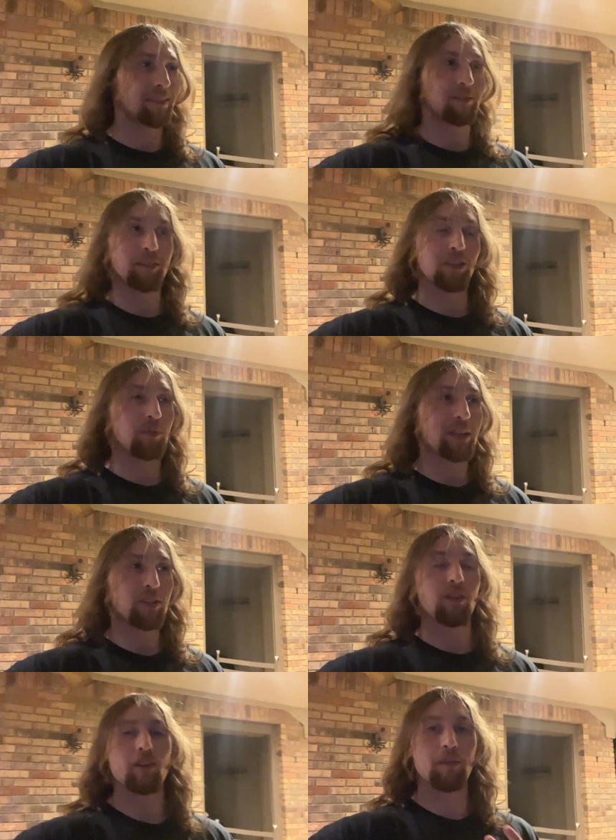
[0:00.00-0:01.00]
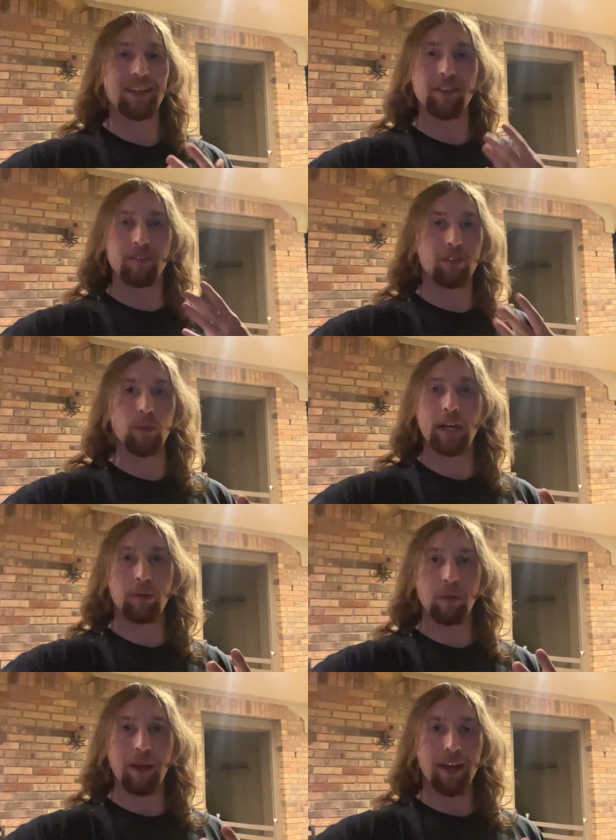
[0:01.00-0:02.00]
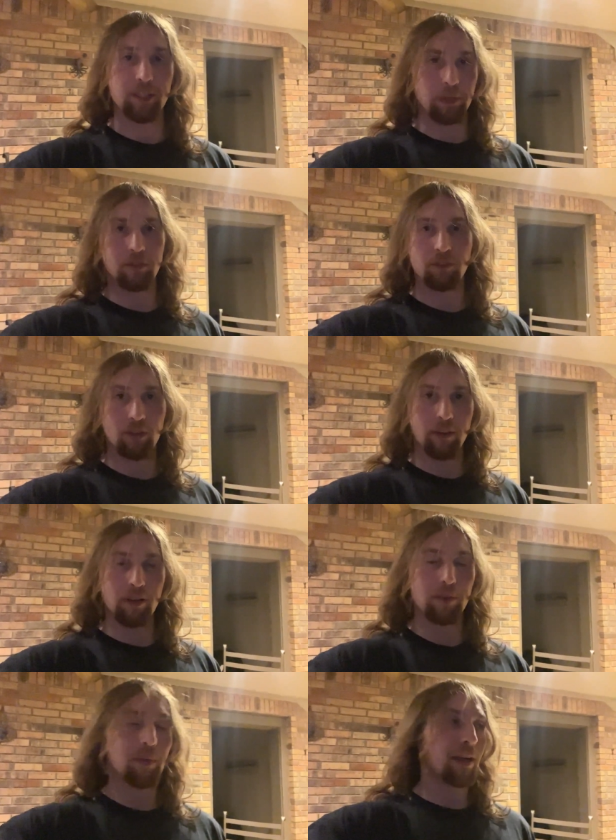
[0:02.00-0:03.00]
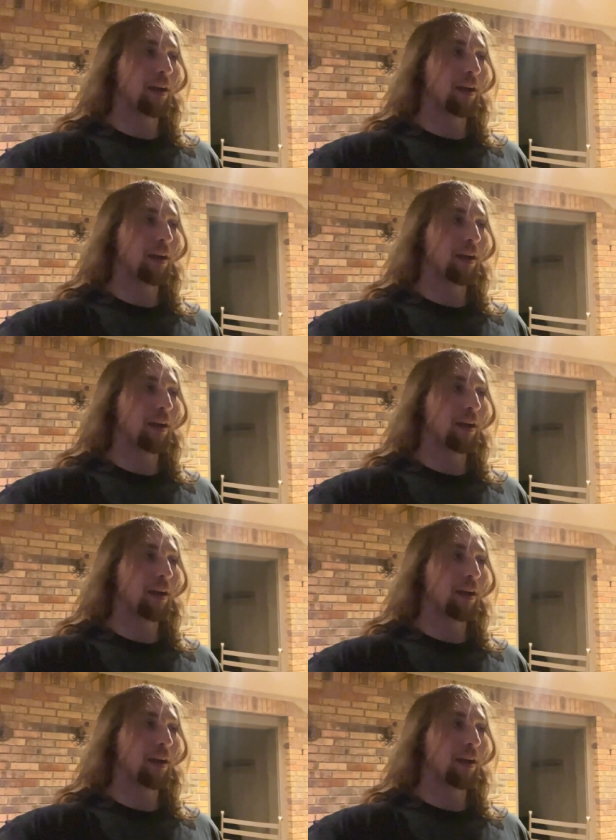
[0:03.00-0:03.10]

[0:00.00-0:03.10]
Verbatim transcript: The expenses aren't gonna be just too terribly bad, especially for starting up.